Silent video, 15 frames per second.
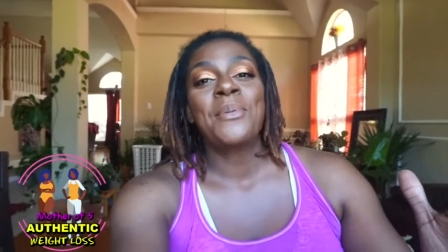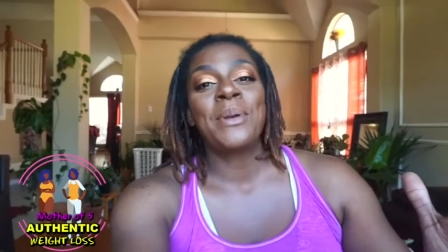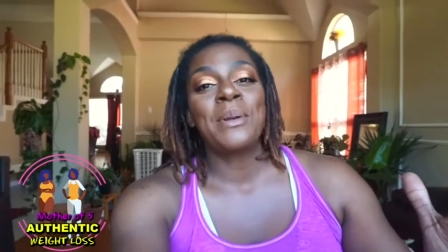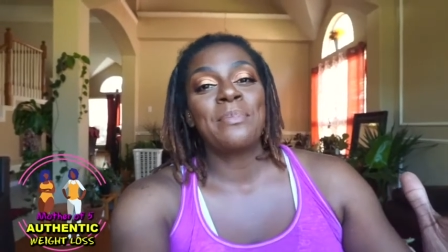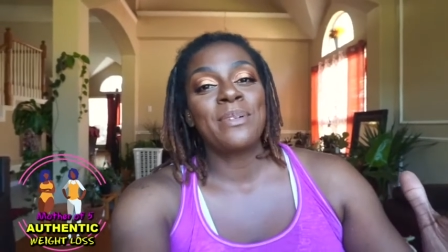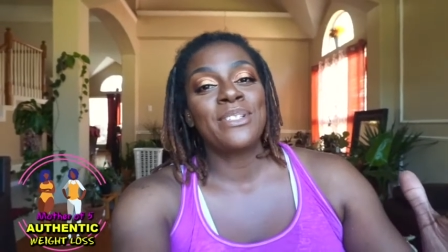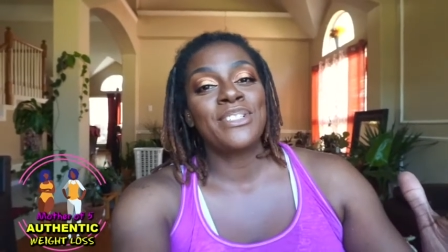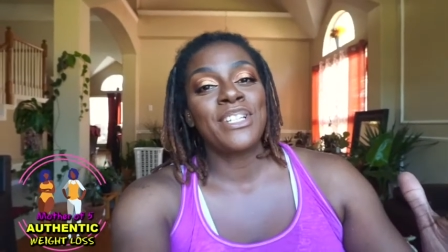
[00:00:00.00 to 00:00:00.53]
we
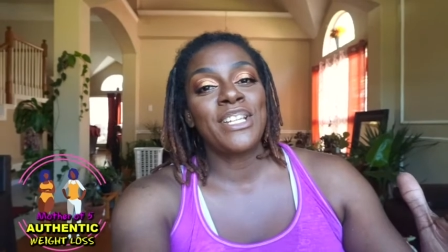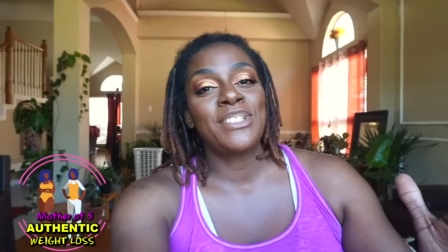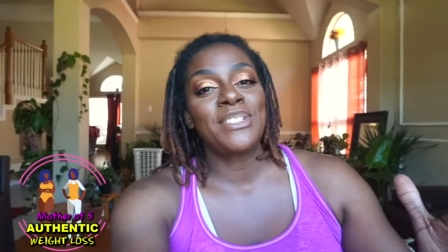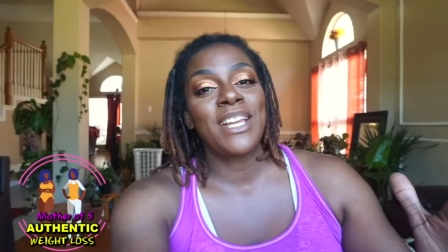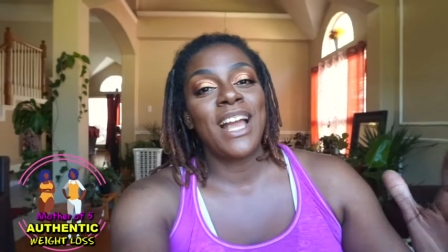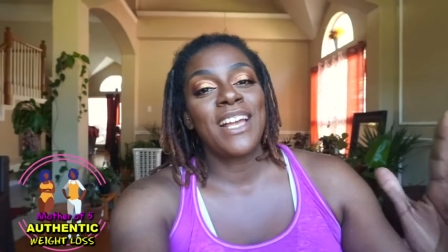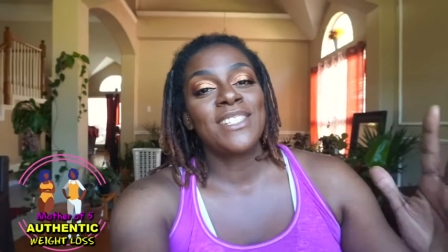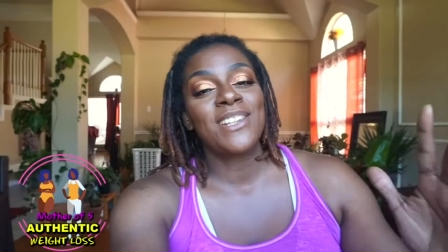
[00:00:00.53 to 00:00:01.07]
appreciate you
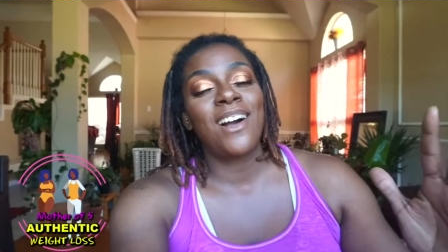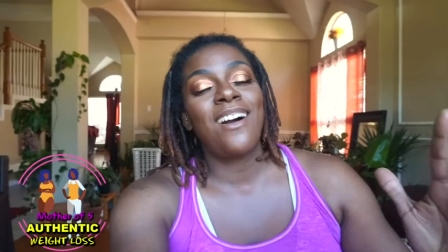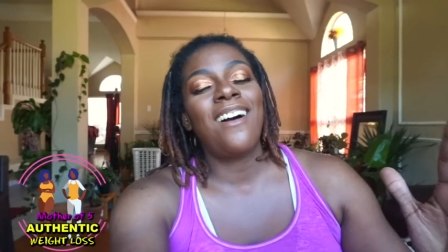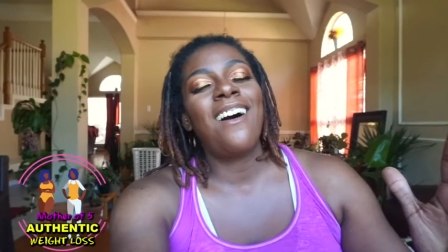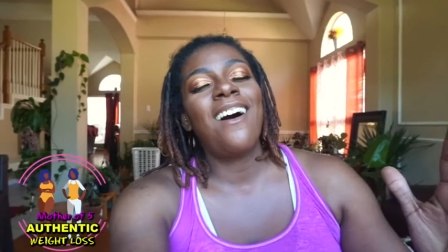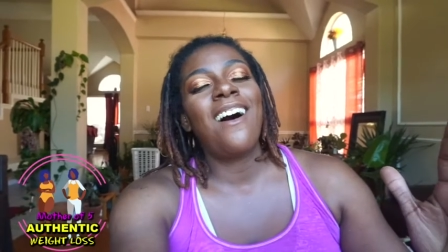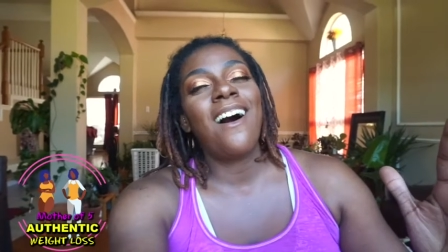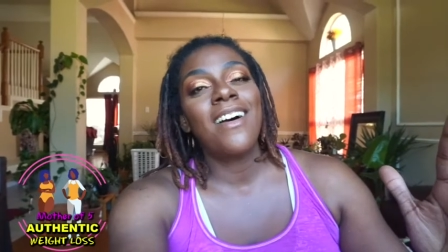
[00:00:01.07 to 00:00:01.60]
guys
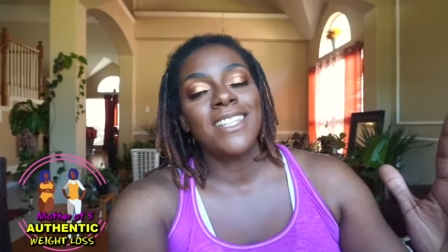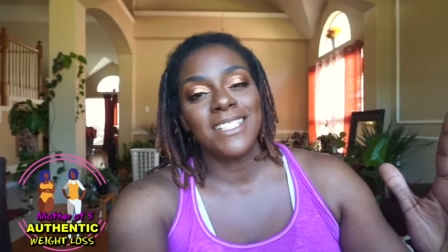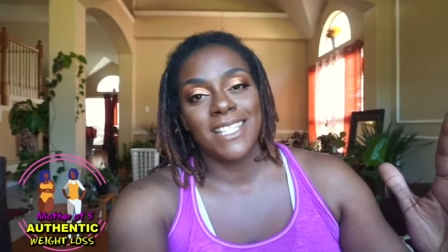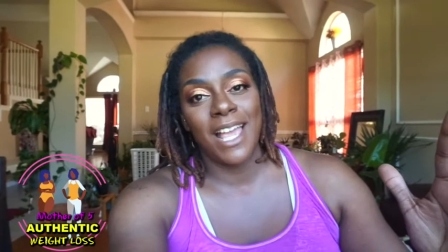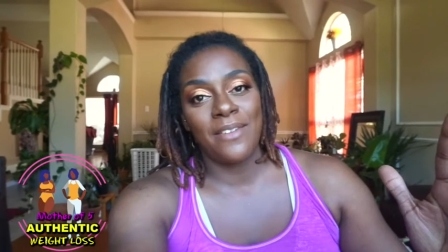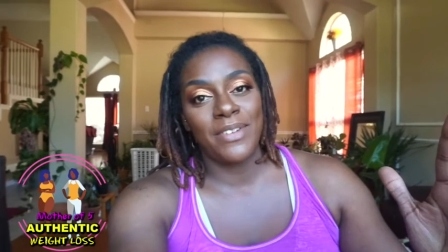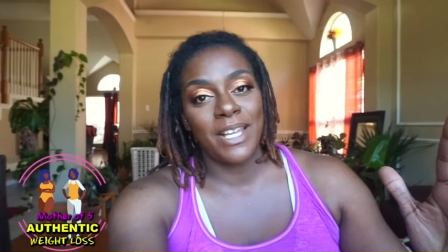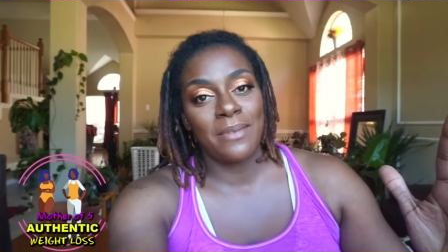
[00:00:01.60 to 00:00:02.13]
all the
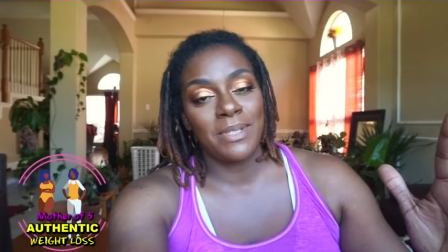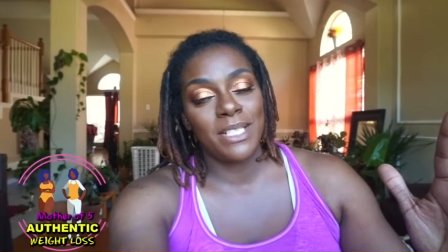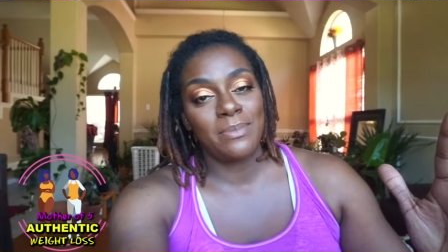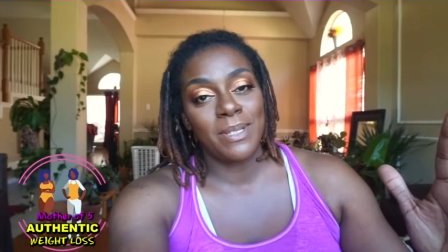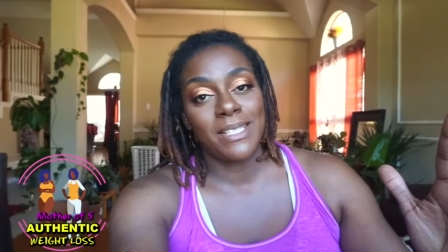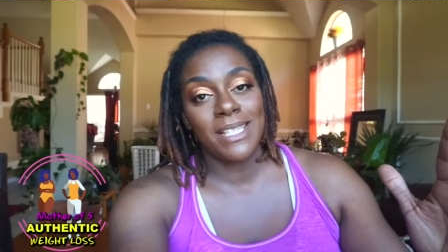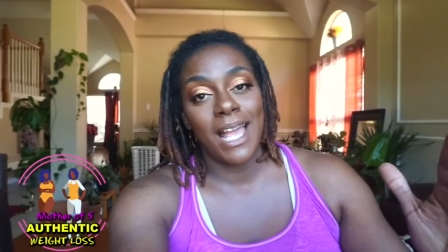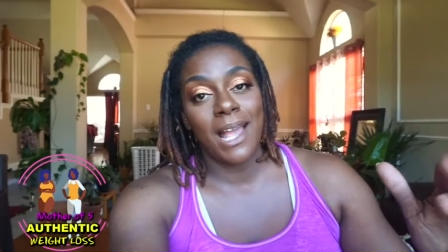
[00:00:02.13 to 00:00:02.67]
time for coming to
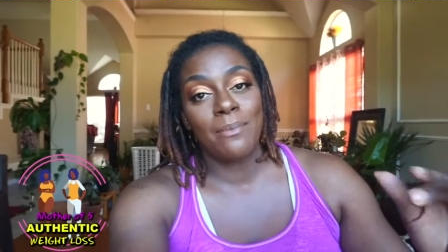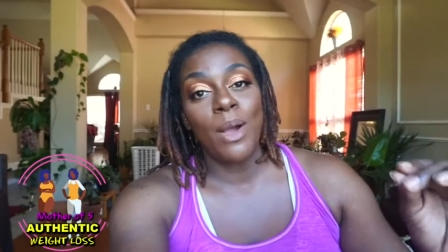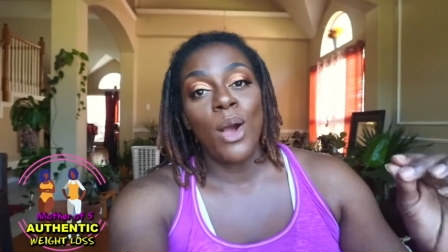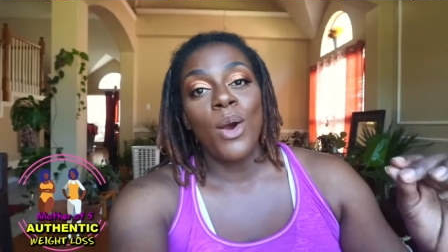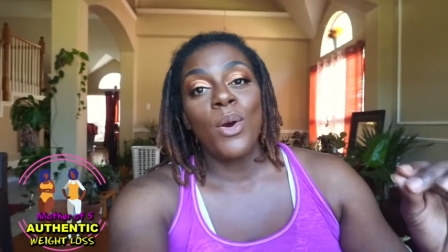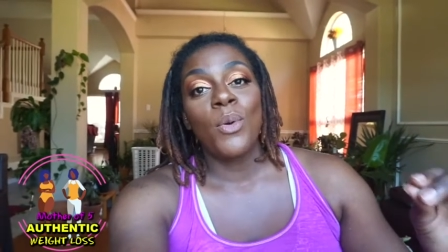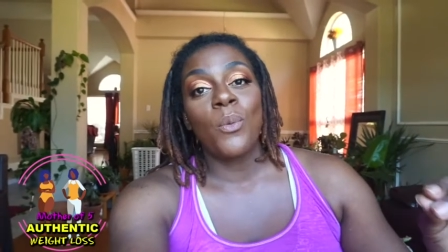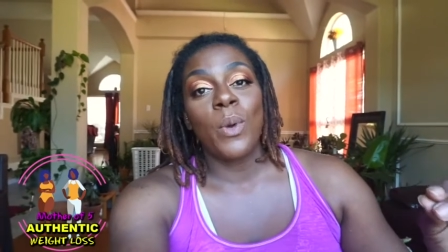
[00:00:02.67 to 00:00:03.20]
spend time
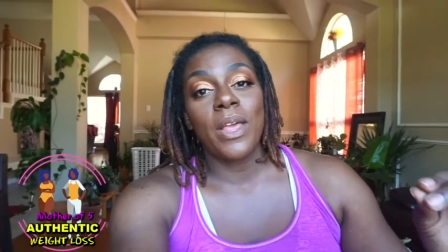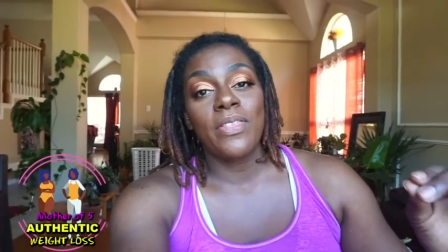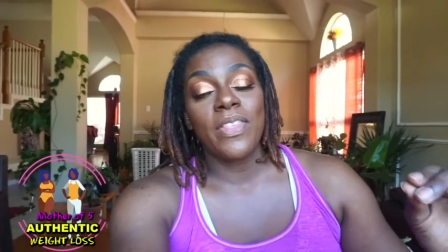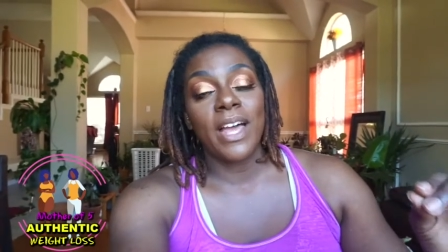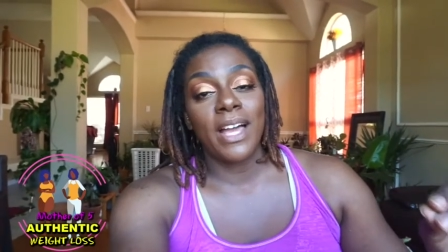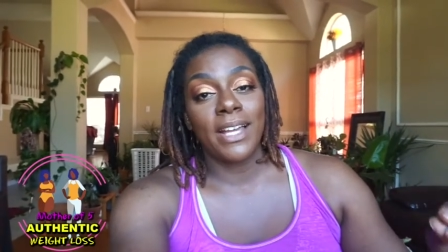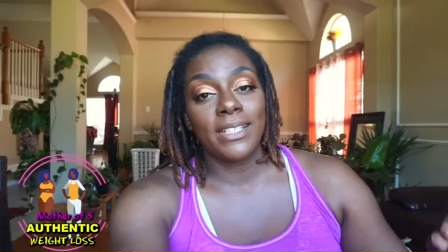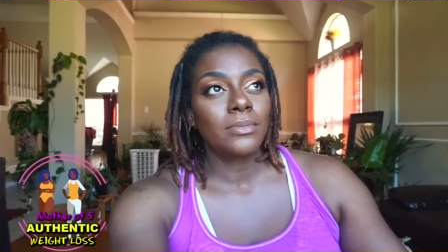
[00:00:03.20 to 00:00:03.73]
with
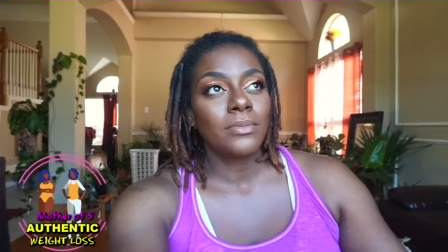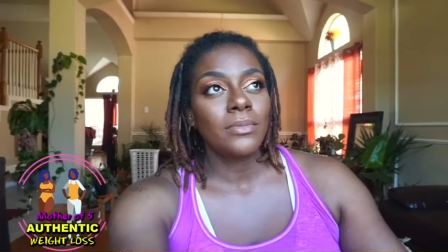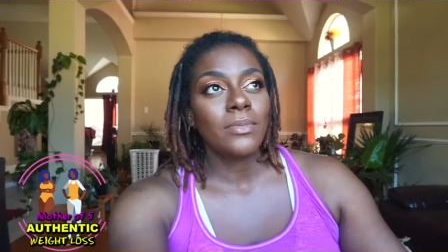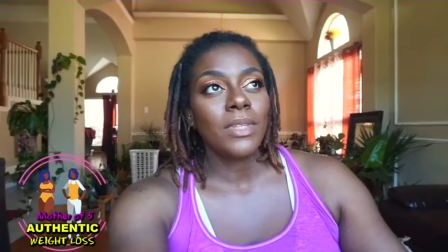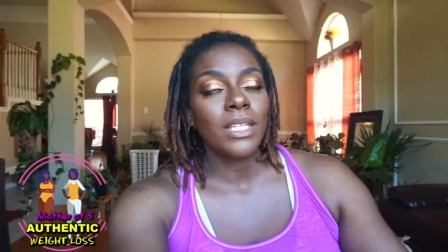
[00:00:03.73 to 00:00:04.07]
us.